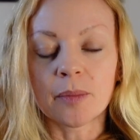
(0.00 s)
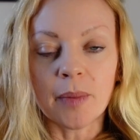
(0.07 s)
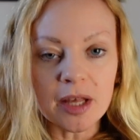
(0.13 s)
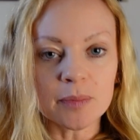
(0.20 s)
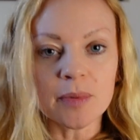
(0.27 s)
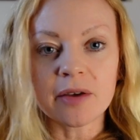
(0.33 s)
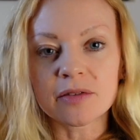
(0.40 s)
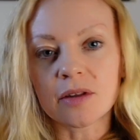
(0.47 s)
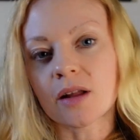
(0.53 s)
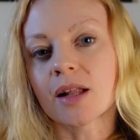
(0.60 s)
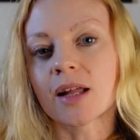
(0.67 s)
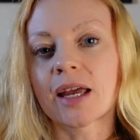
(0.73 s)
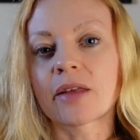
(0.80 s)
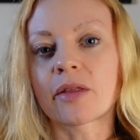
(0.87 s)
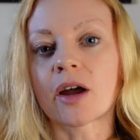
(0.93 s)
best bit of
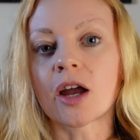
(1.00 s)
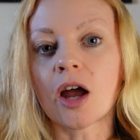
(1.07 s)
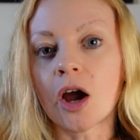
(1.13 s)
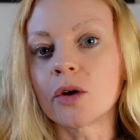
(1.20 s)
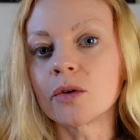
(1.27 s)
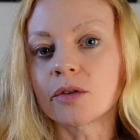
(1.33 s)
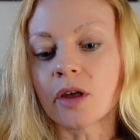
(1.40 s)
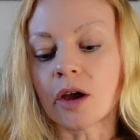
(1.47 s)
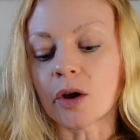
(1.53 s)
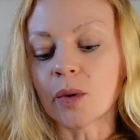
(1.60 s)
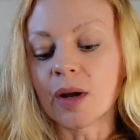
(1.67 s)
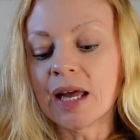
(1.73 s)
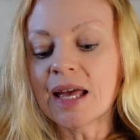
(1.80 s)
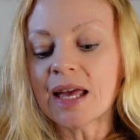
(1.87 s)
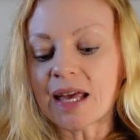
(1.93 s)
cycling gear that I own though
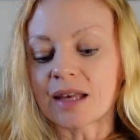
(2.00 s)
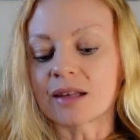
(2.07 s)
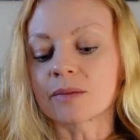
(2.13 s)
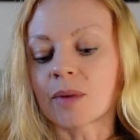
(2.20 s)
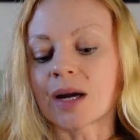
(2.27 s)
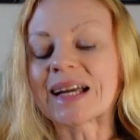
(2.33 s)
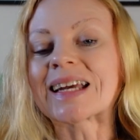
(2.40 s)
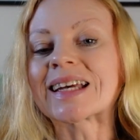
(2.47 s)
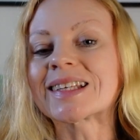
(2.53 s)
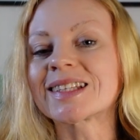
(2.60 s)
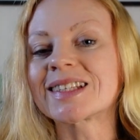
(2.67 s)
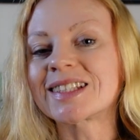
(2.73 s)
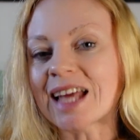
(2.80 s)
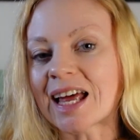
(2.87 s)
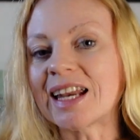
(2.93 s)
is my
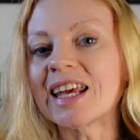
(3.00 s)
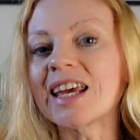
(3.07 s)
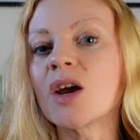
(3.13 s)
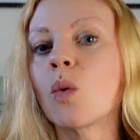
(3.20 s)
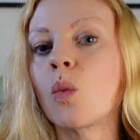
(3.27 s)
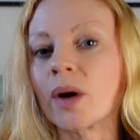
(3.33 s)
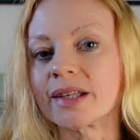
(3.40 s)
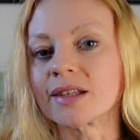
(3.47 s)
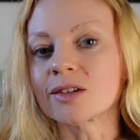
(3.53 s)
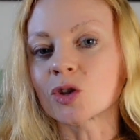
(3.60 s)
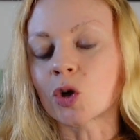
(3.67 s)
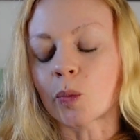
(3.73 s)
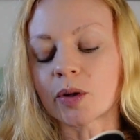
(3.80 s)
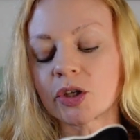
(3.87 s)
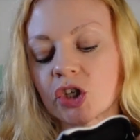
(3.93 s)
Castelli
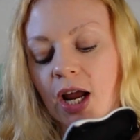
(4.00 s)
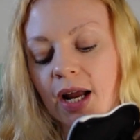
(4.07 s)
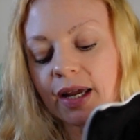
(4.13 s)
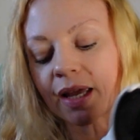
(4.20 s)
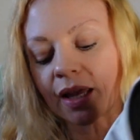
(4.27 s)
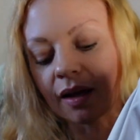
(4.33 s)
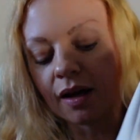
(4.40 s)
windstopper jacket.